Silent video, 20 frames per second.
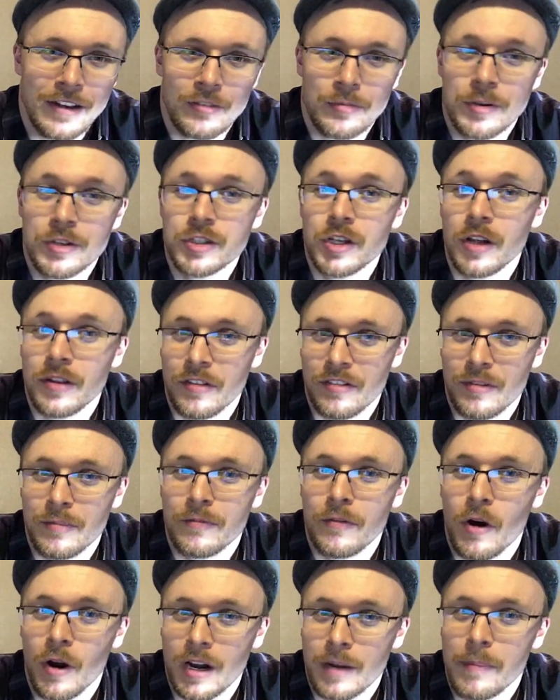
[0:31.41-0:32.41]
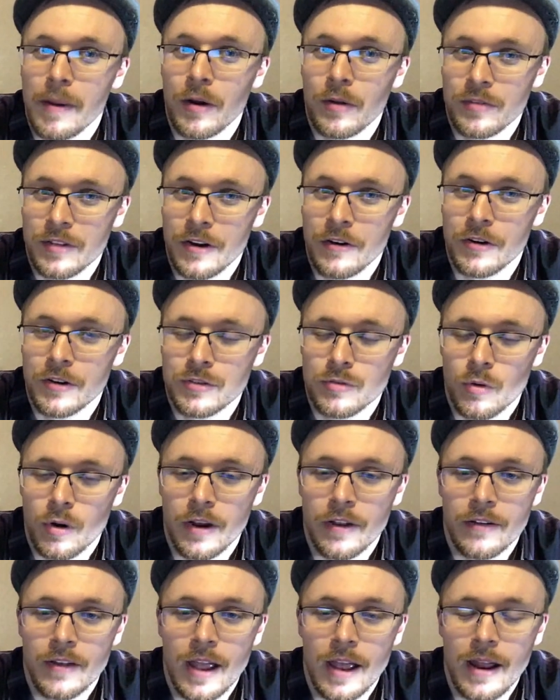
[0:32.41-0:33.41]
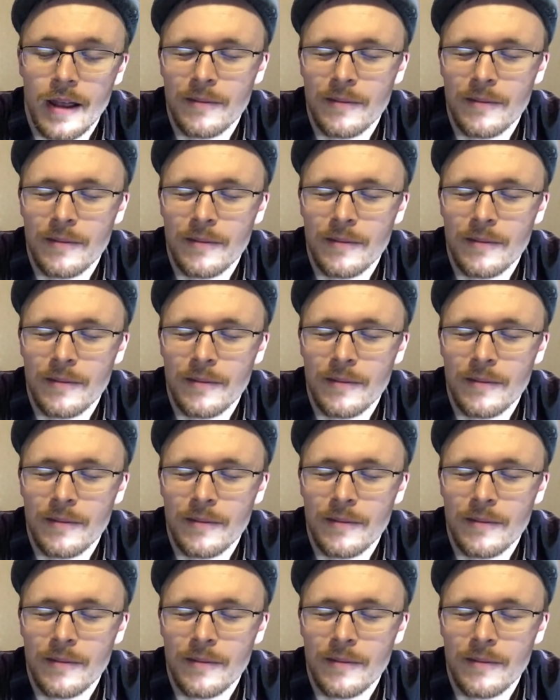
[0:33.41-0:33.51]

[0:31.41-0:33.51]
especially on the symphonic metal territory.